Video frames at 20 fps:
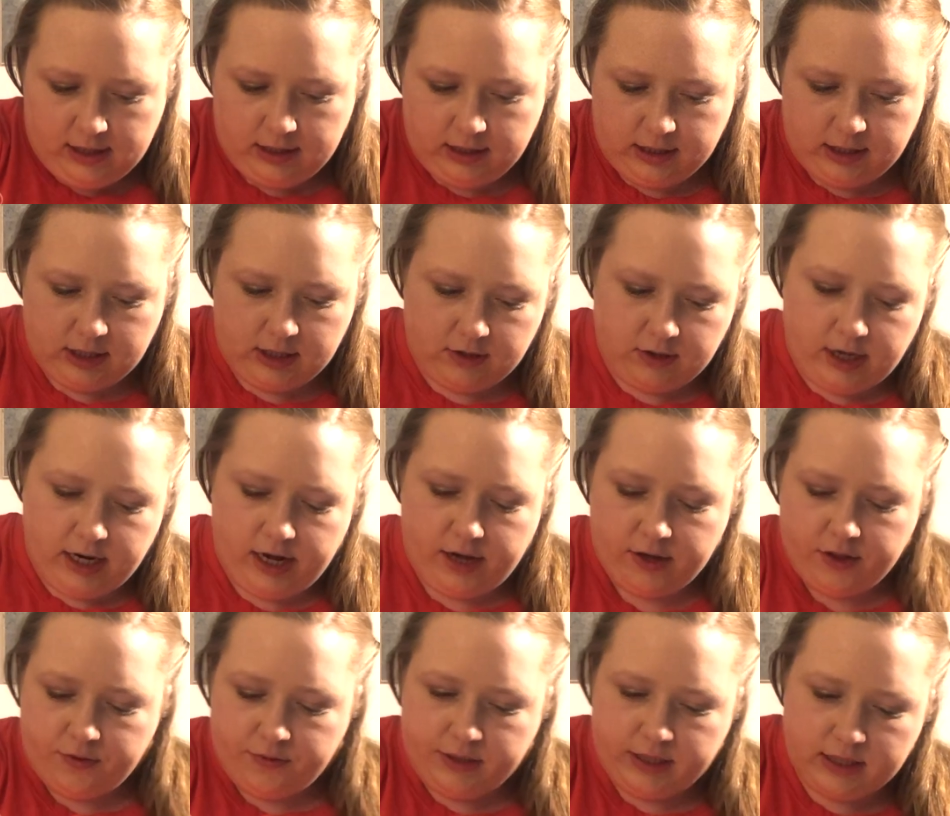So now
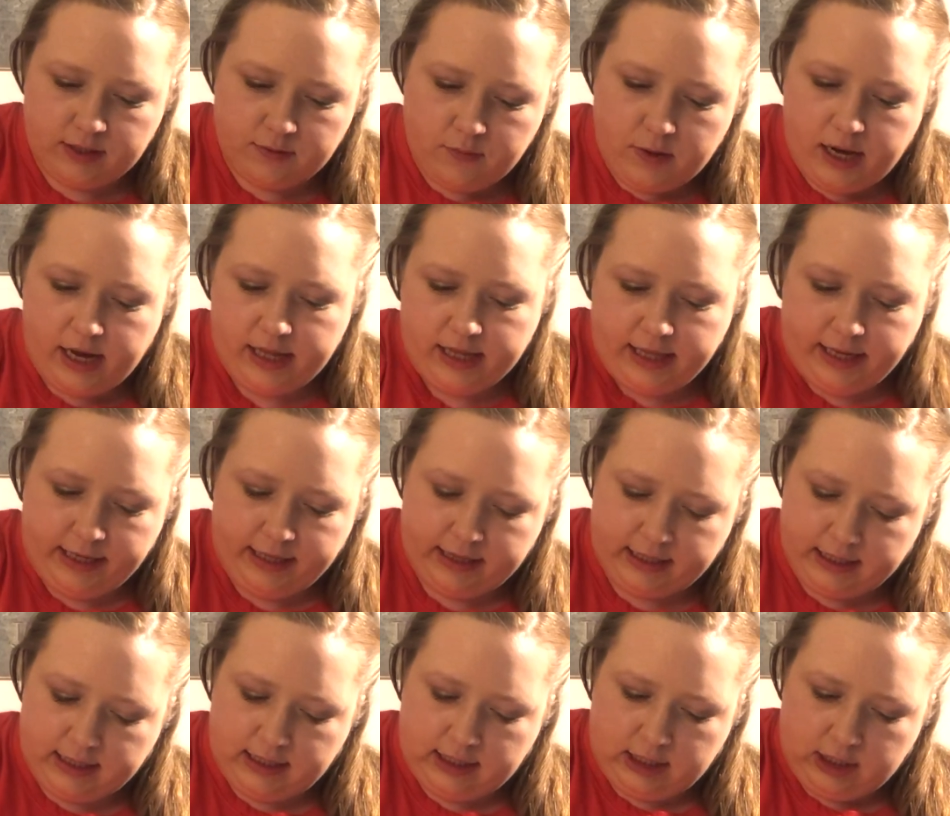the reason why I like
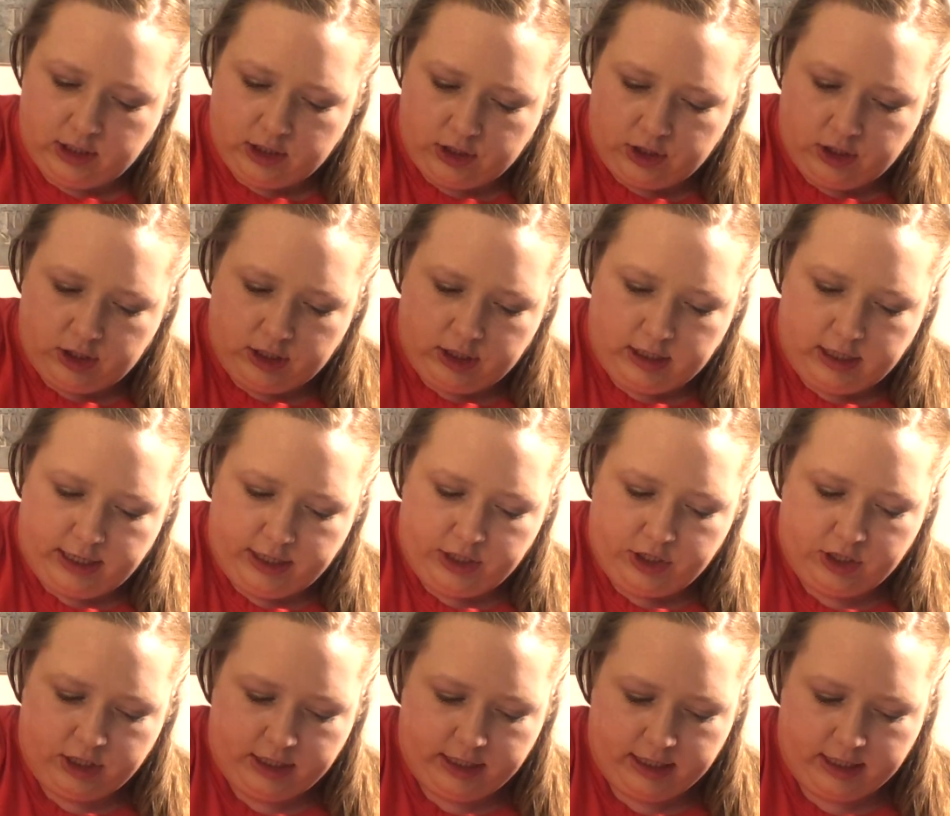this detergent, as
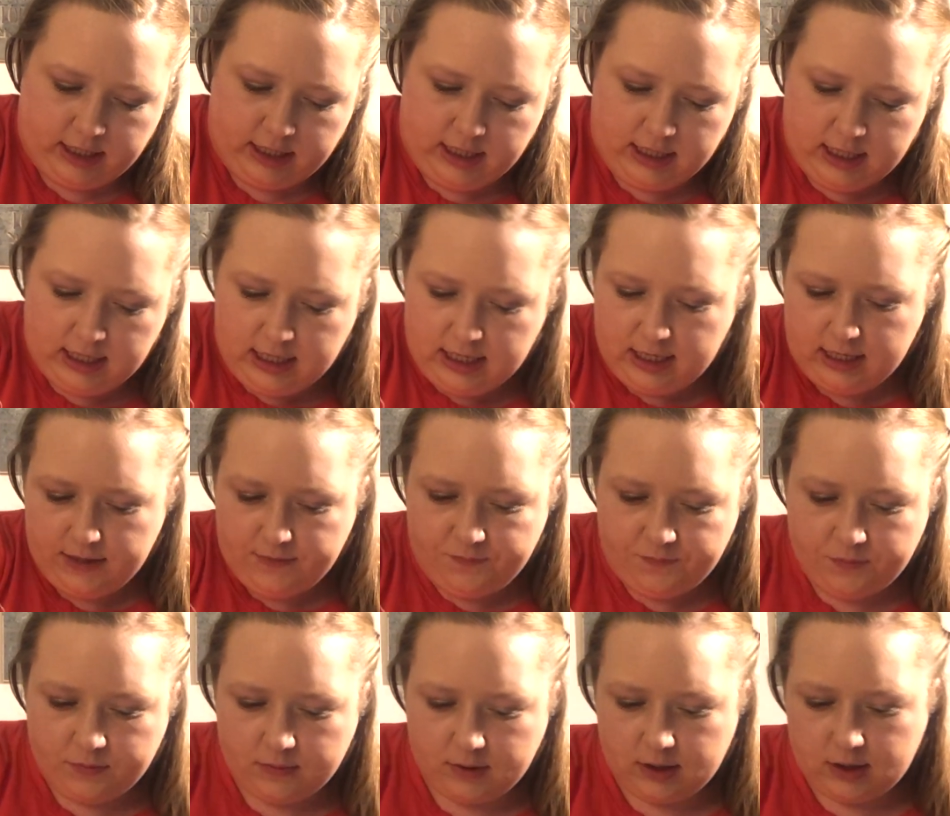you guys can see,
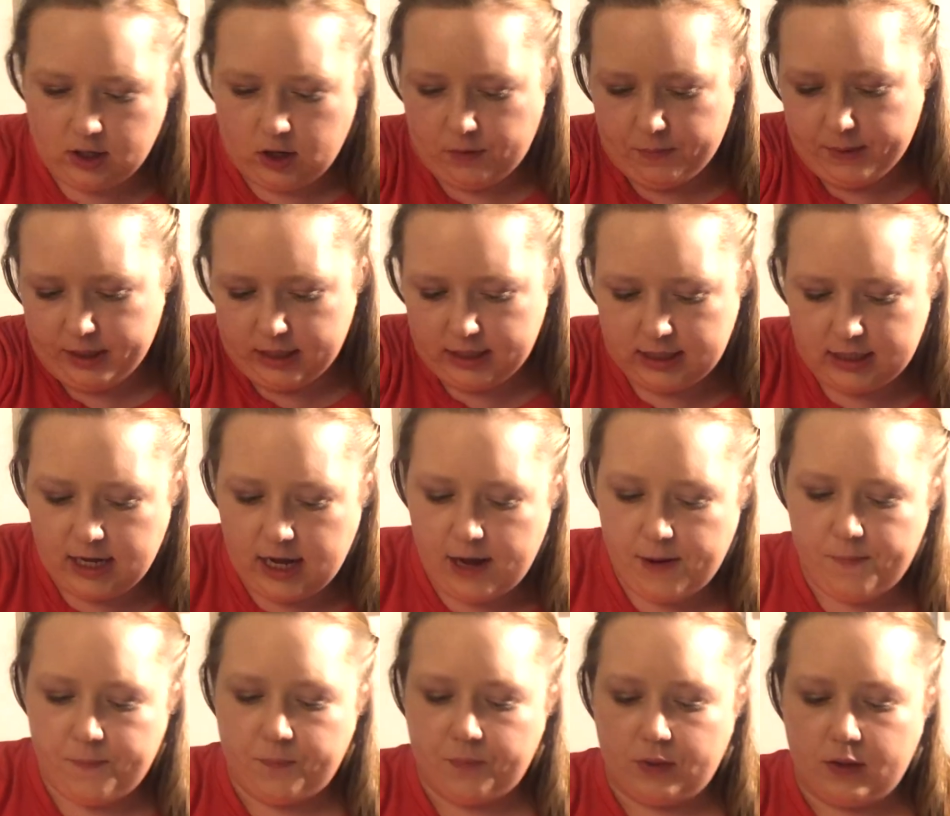it's all mixed
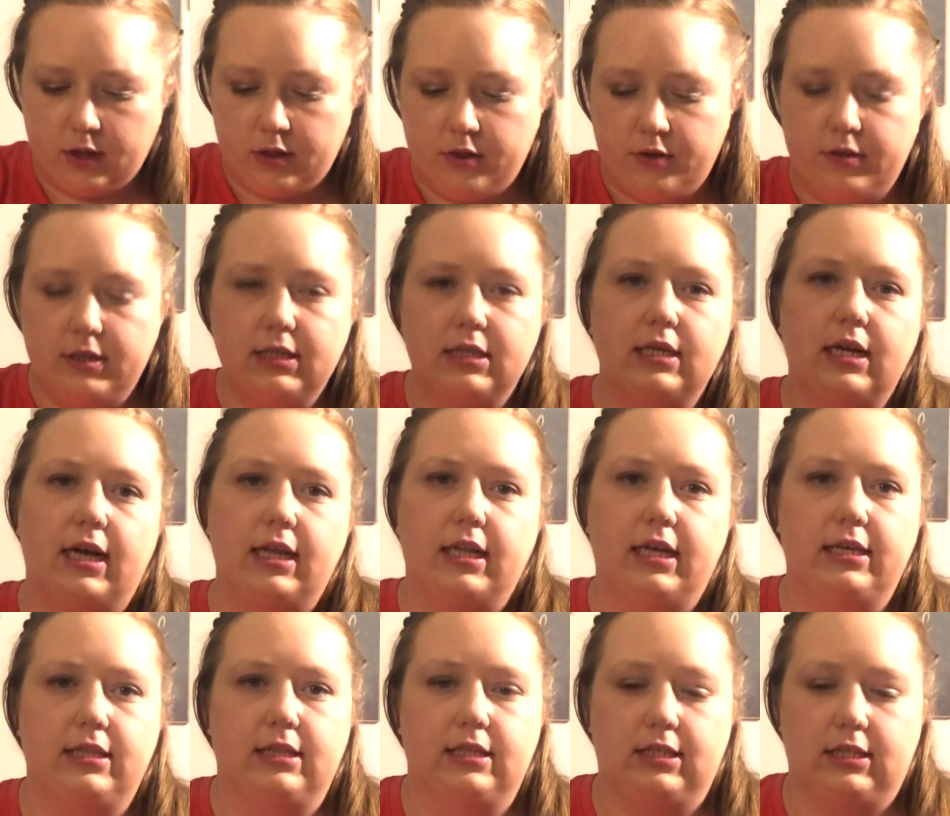up. The reason I
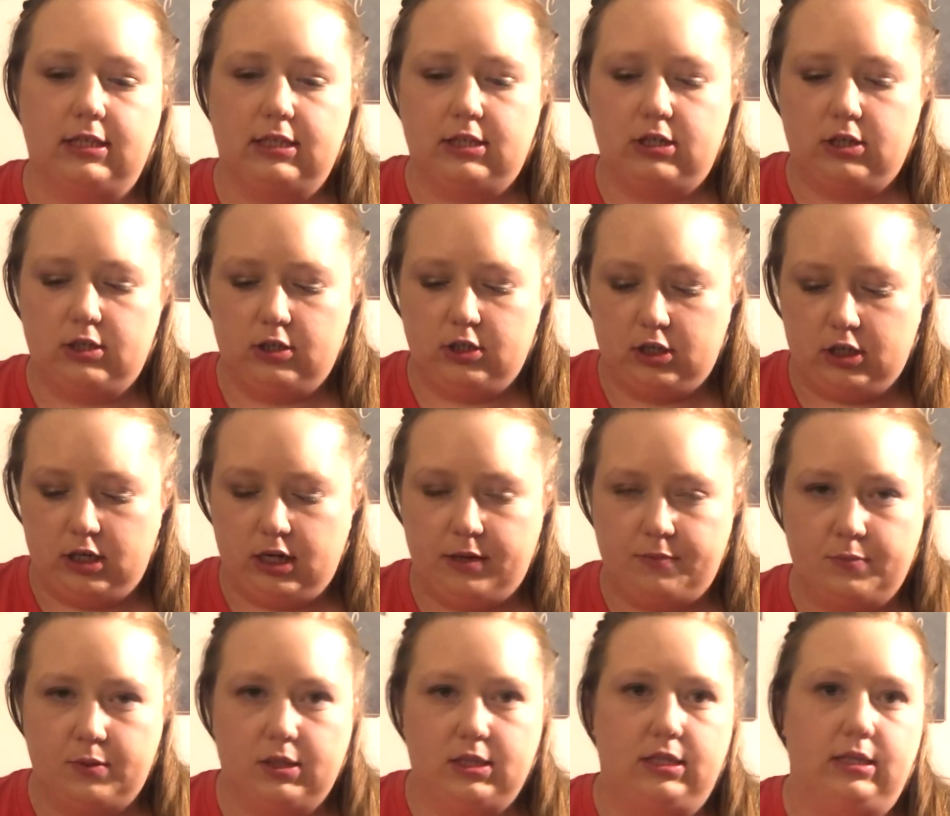like this detergent,
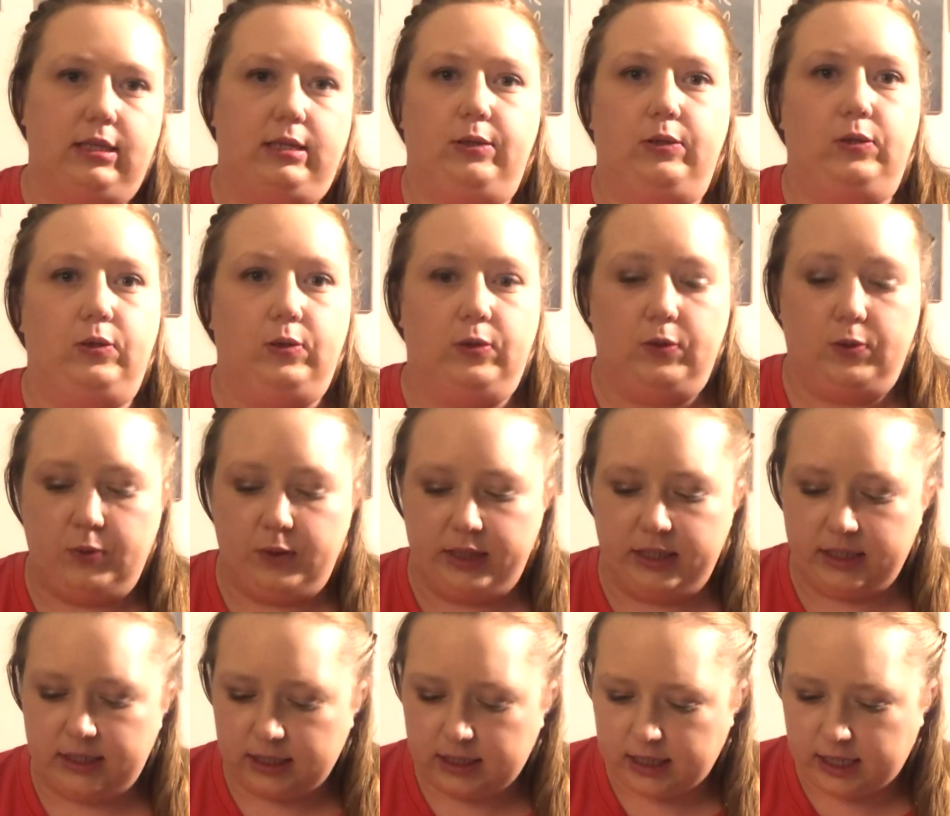I'm just going to do a
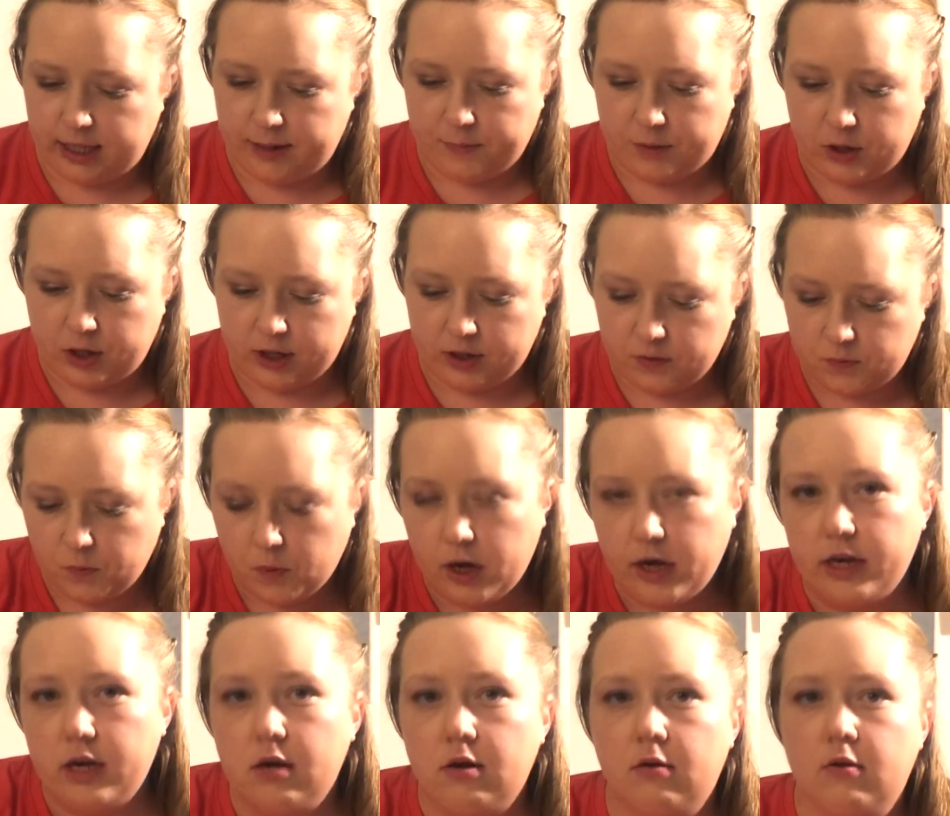quick disclaimer, is
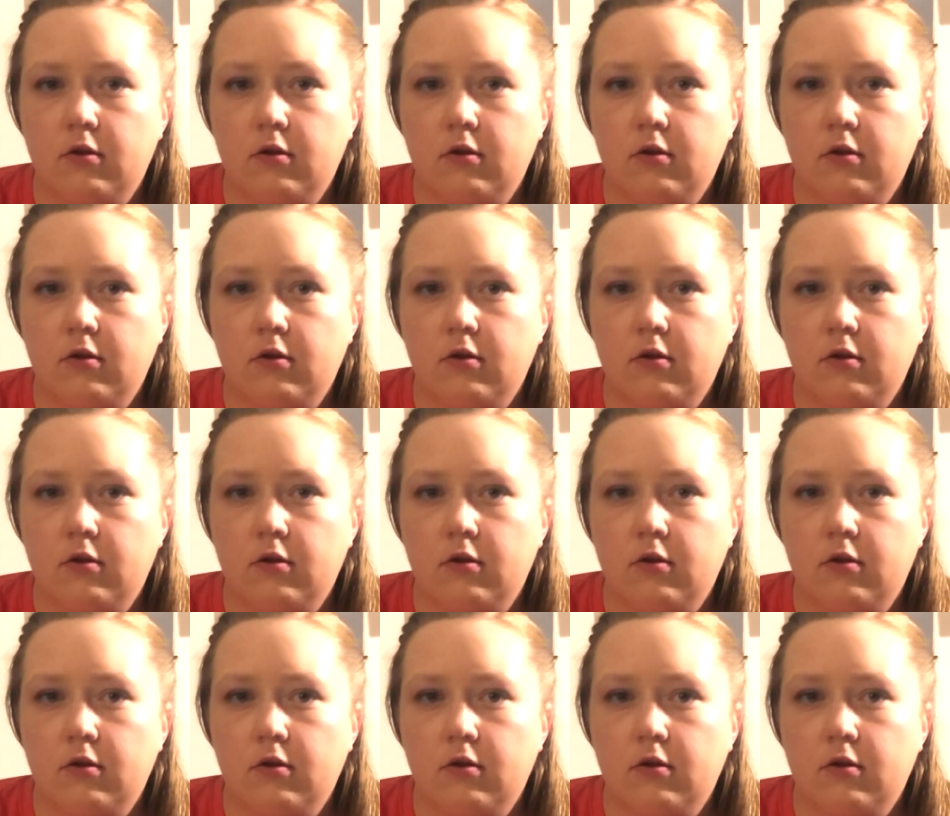one,